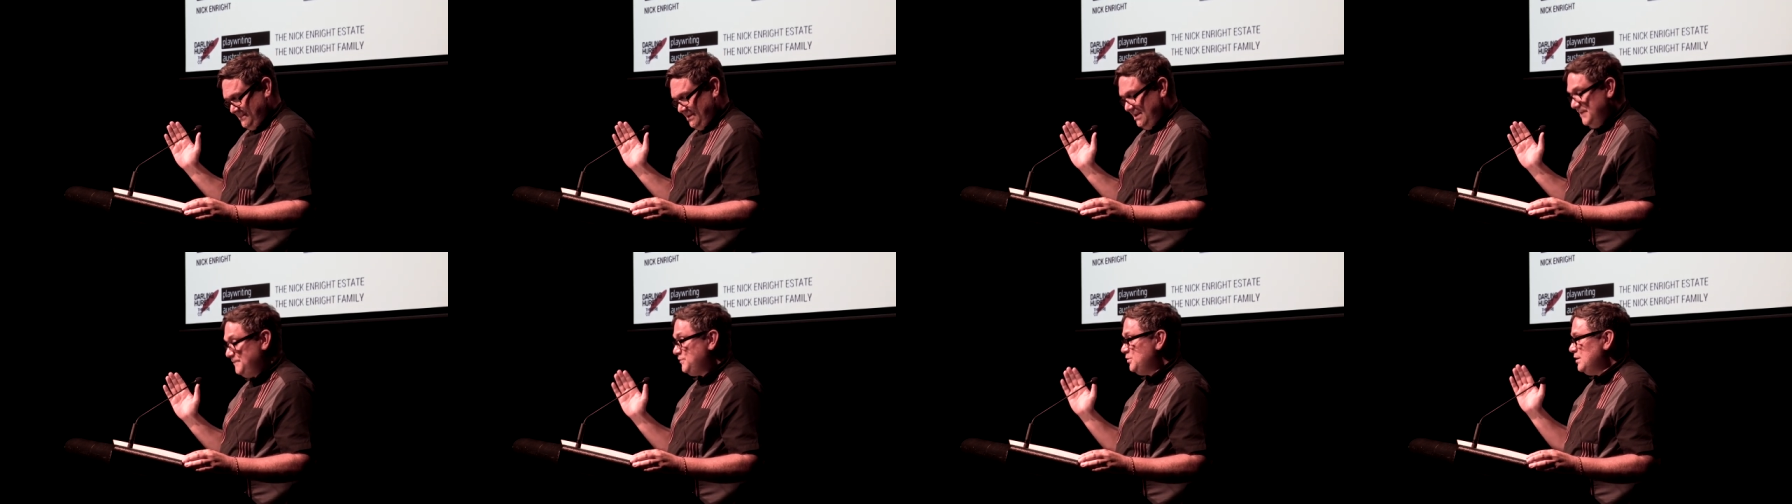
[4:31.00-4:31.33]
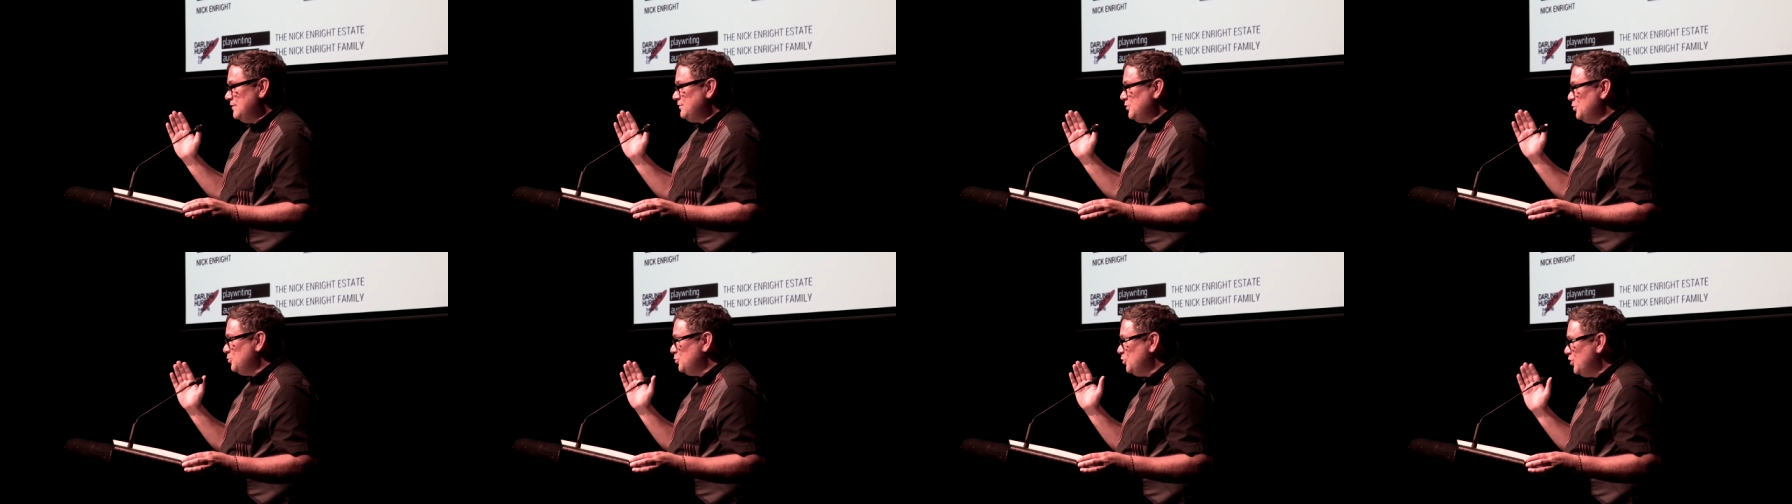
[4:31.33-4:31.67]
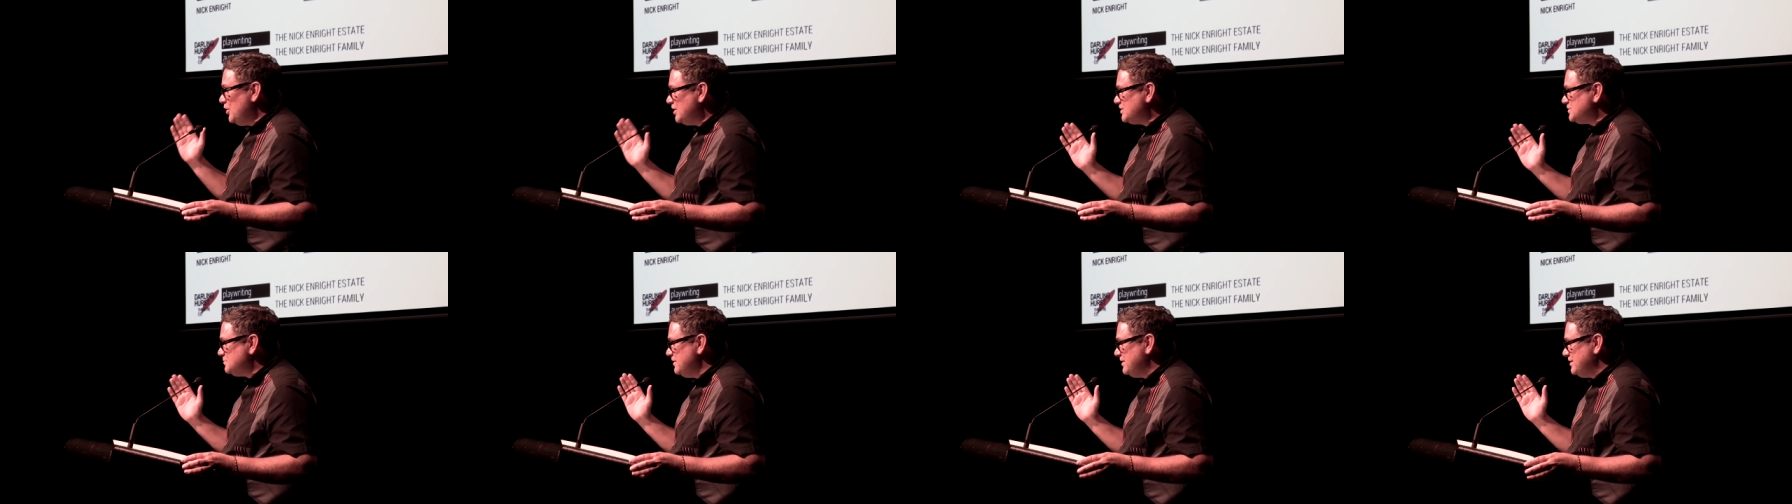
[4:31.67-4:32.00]
if you ever
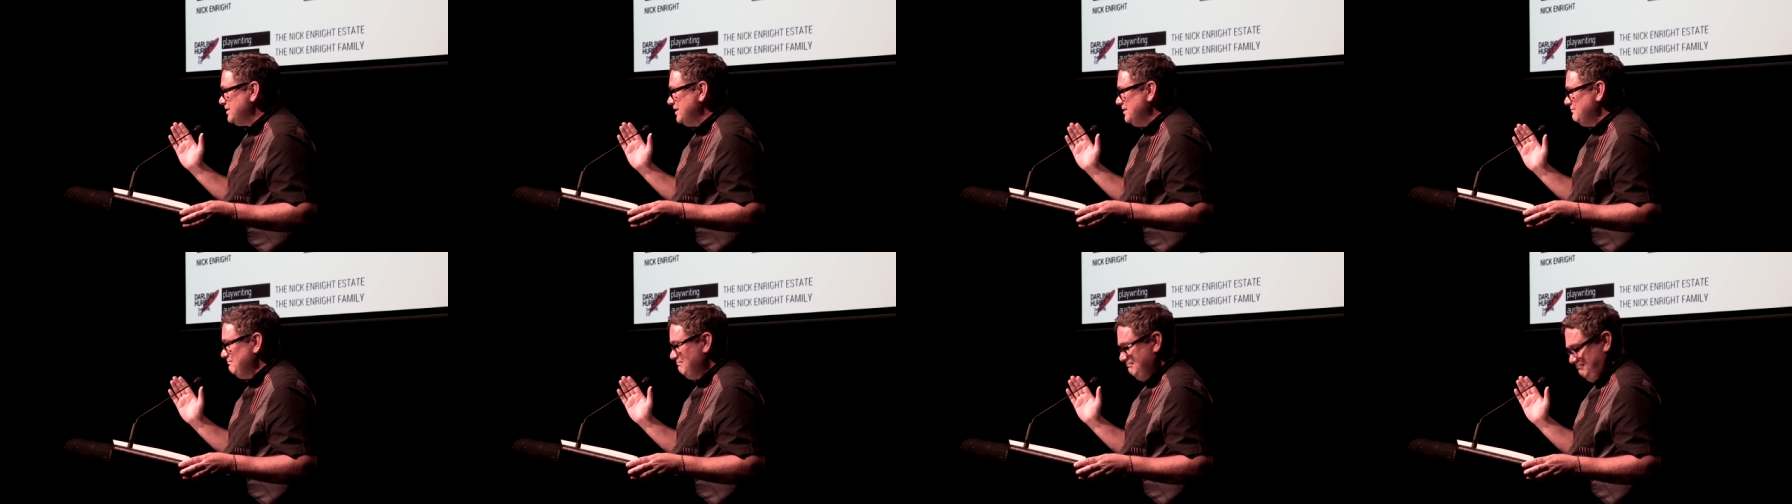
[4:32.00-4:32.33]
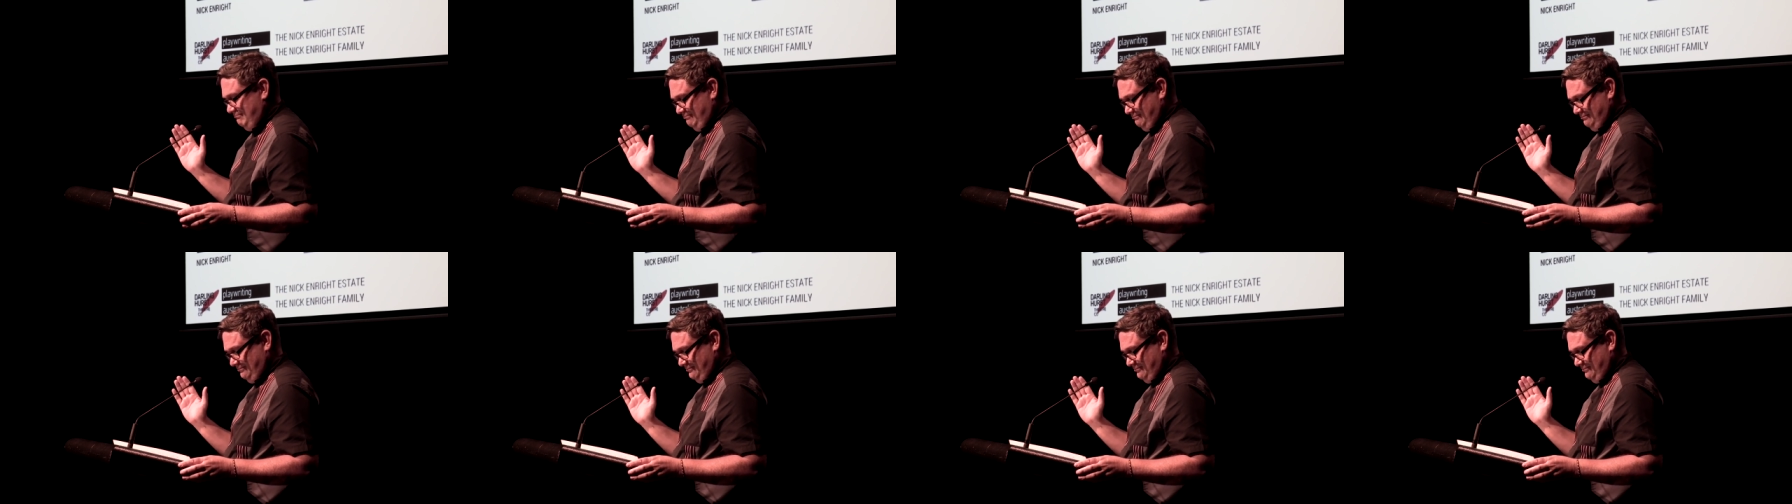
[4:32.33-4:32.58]
worked with him